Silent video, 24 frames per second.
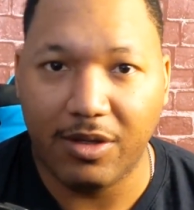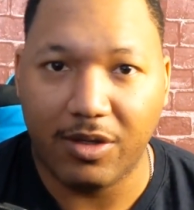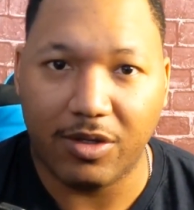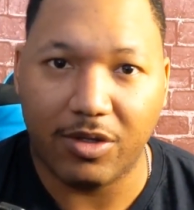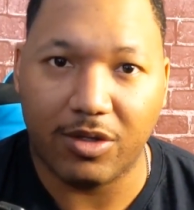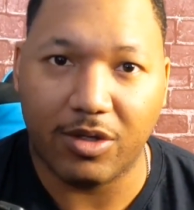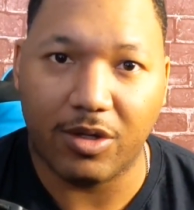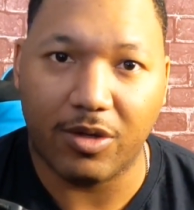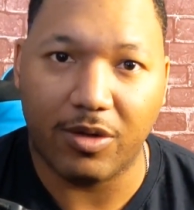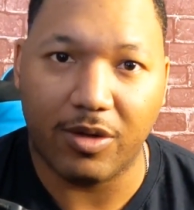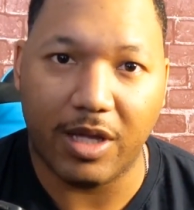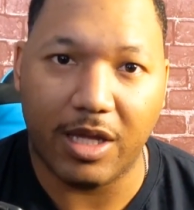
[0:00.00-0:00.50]
you
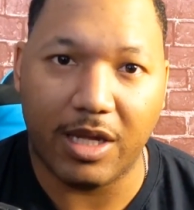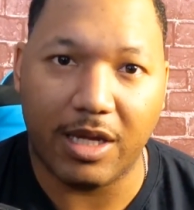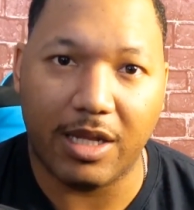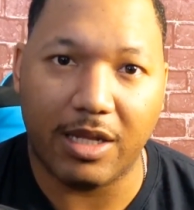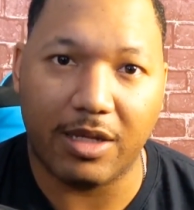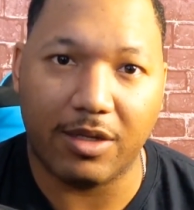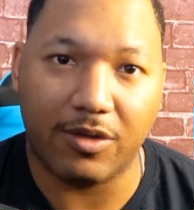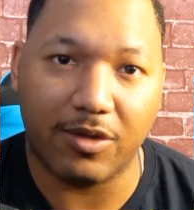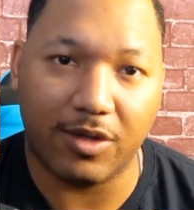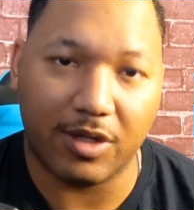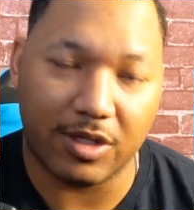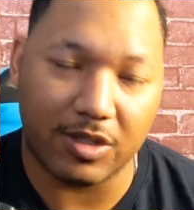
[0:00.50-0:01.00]
know, and
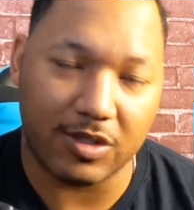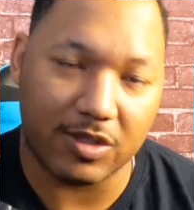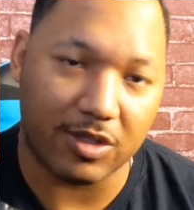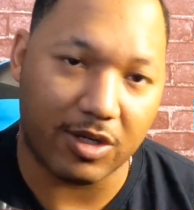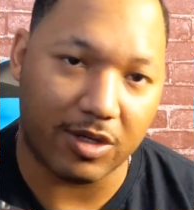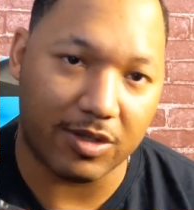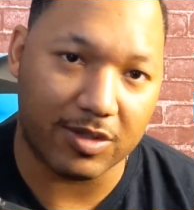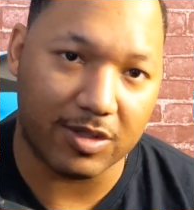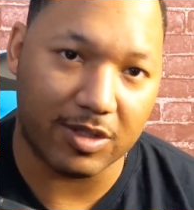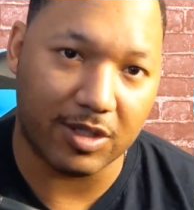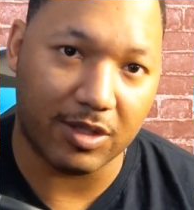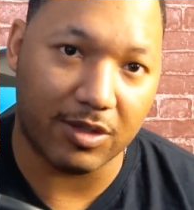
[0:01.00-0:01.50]
then you're going to
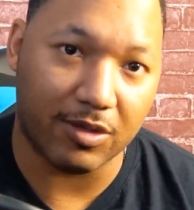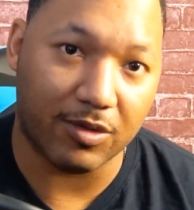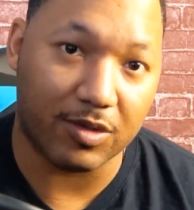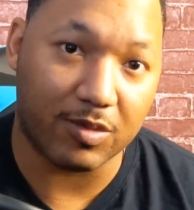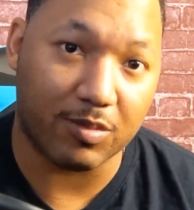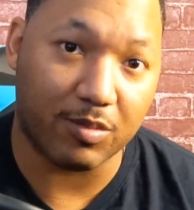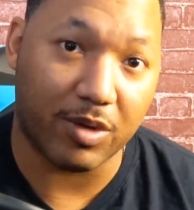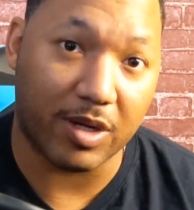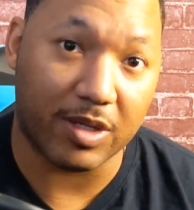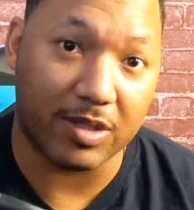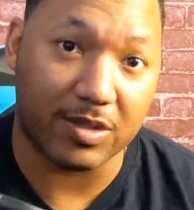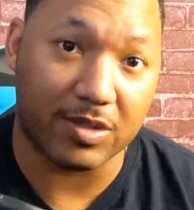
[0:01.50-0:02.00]
start seeing those
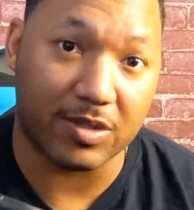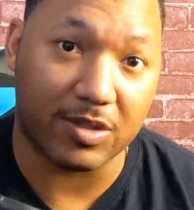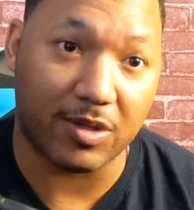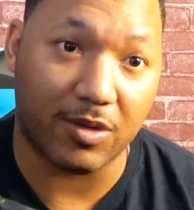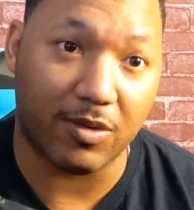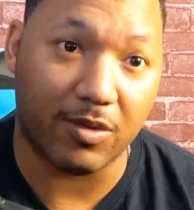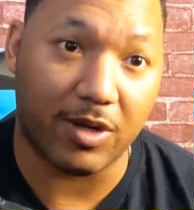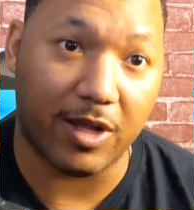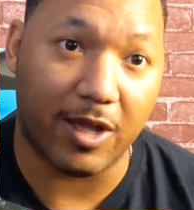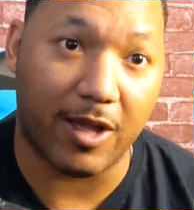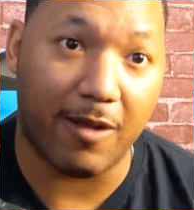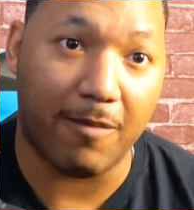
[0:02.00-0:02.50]
prices go
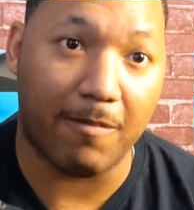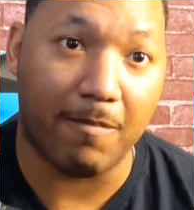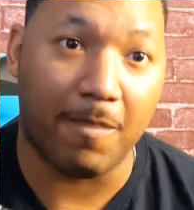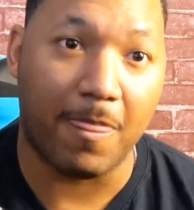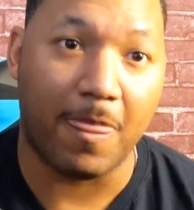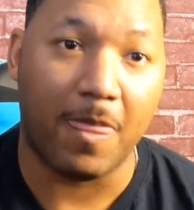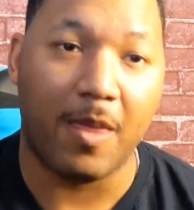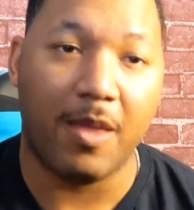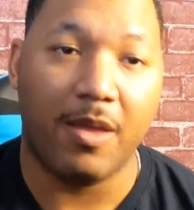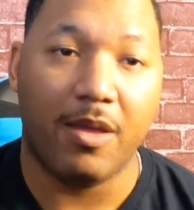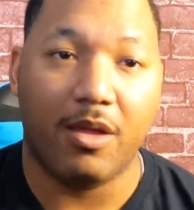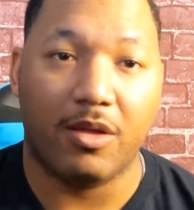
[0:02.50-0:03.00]

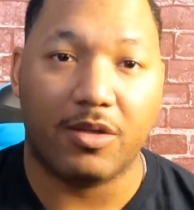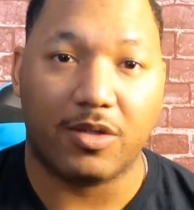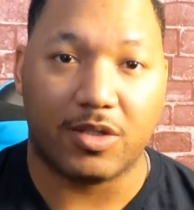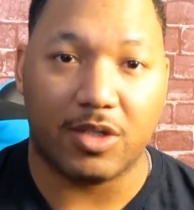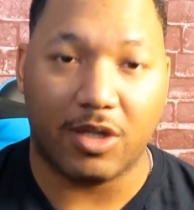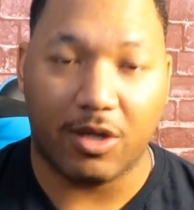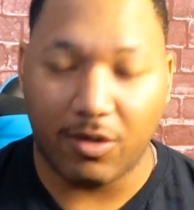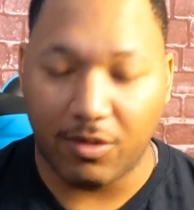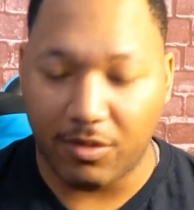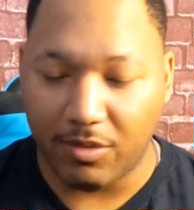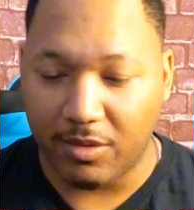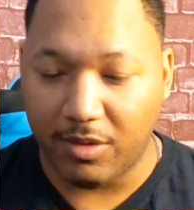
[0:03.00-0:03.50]
down.
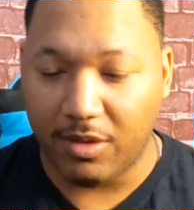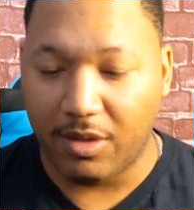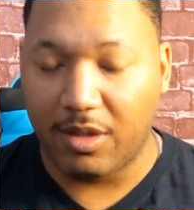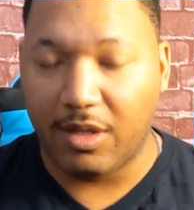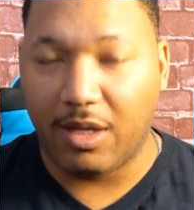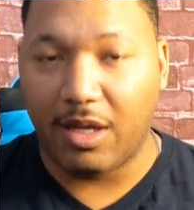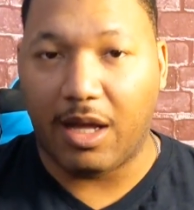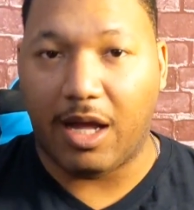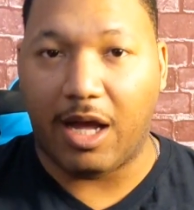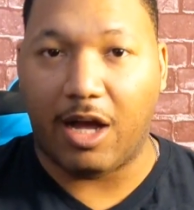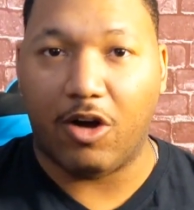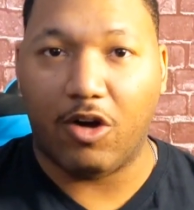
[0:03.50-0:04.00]
So
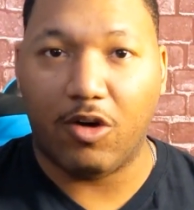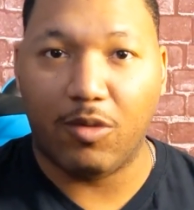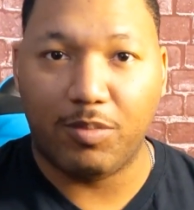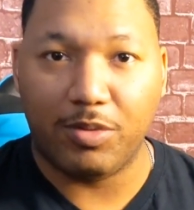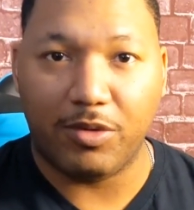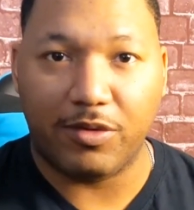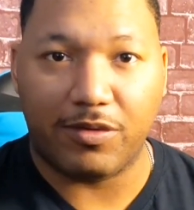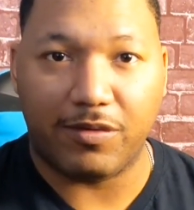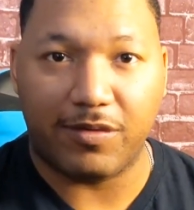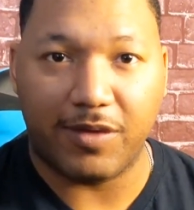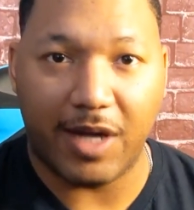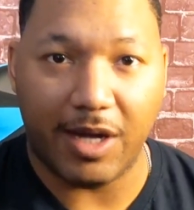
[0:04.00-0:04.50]
I hope
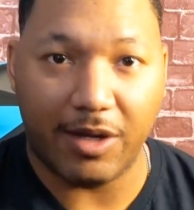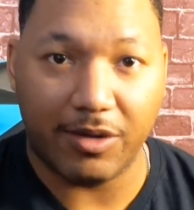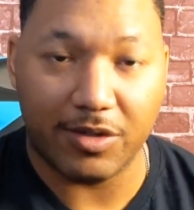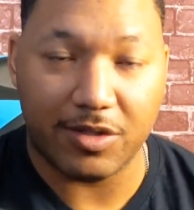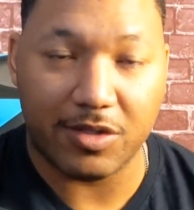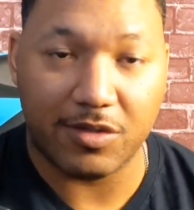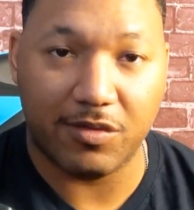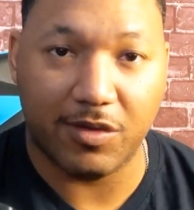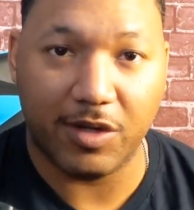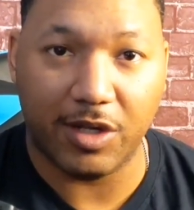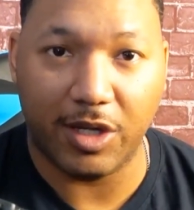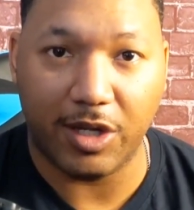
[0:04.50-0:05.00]
you found
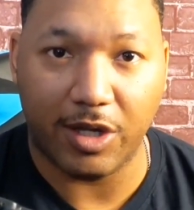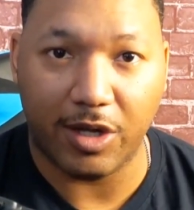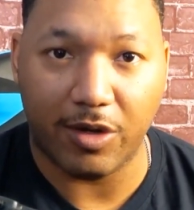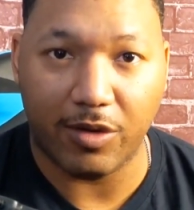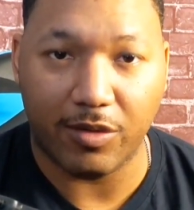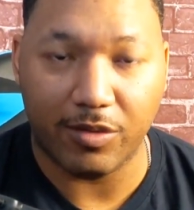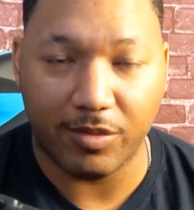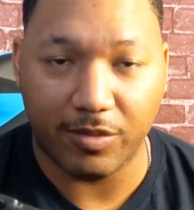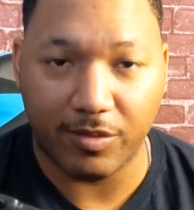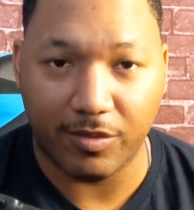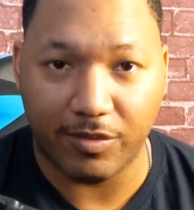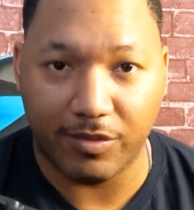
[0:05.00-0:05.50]
this
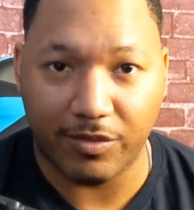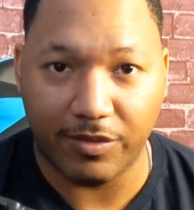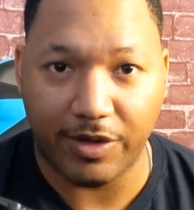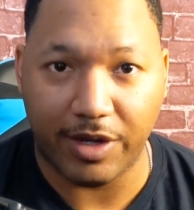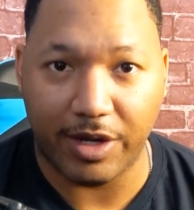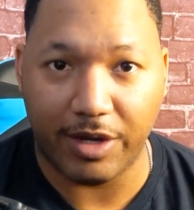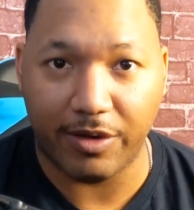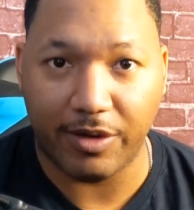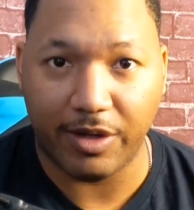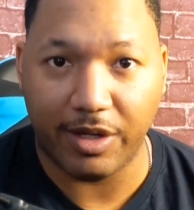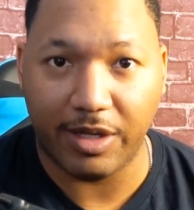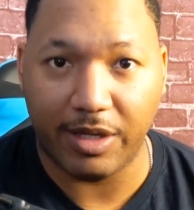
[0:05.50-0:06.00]
video
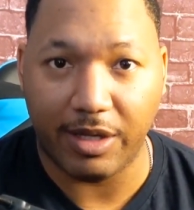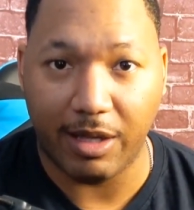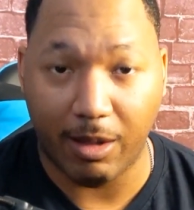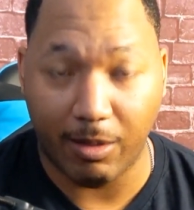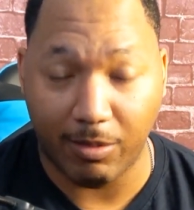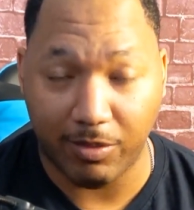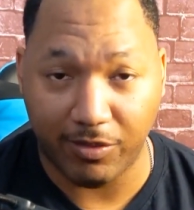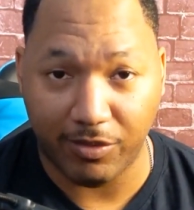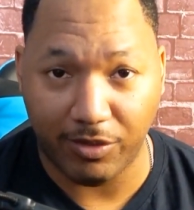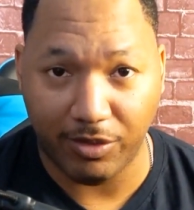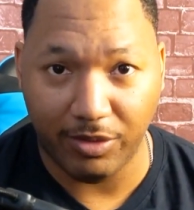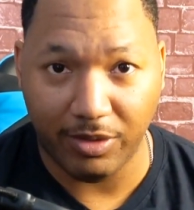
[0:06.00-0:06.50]
very
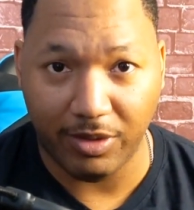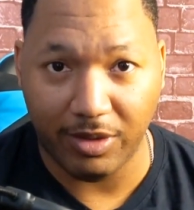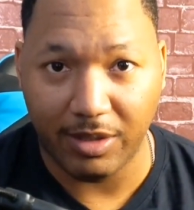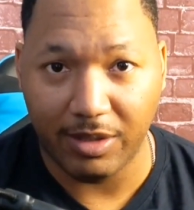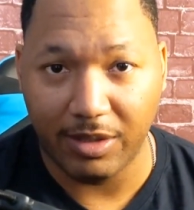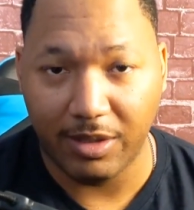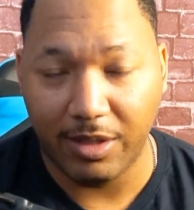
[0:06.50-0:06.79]
helpful.